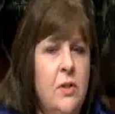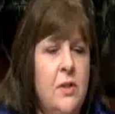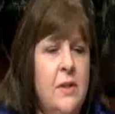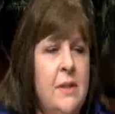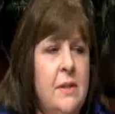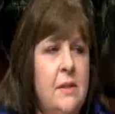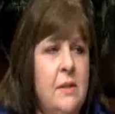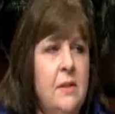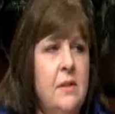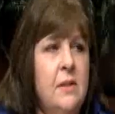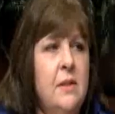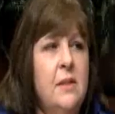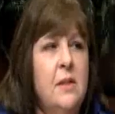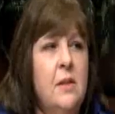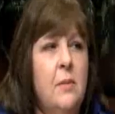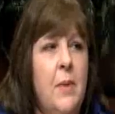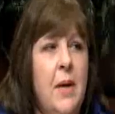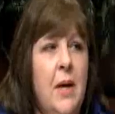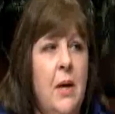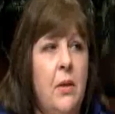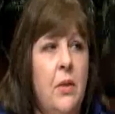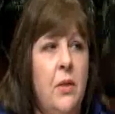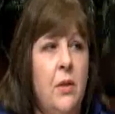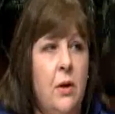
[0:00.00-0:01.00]
census is
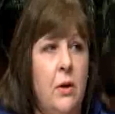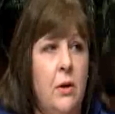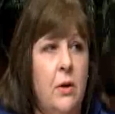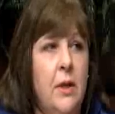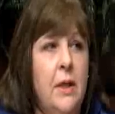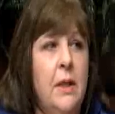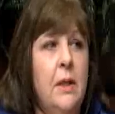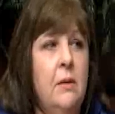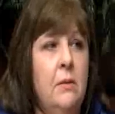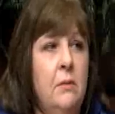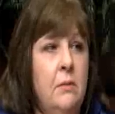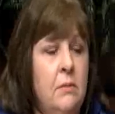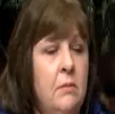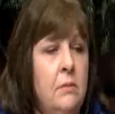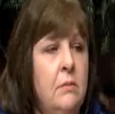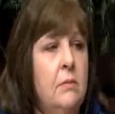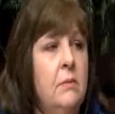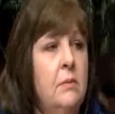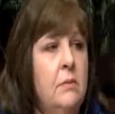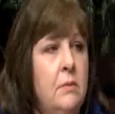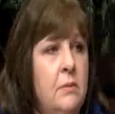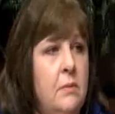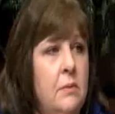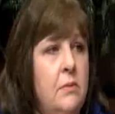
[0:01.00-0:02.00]
about 30,
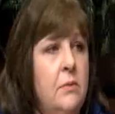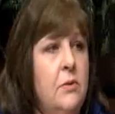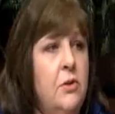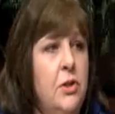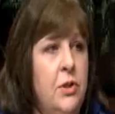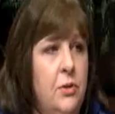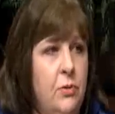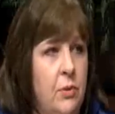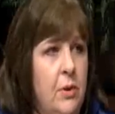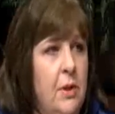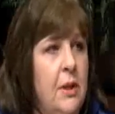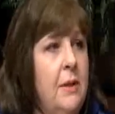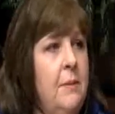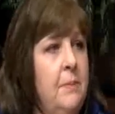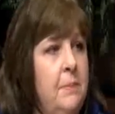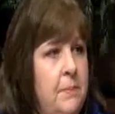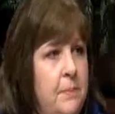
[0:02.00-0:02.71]
generally.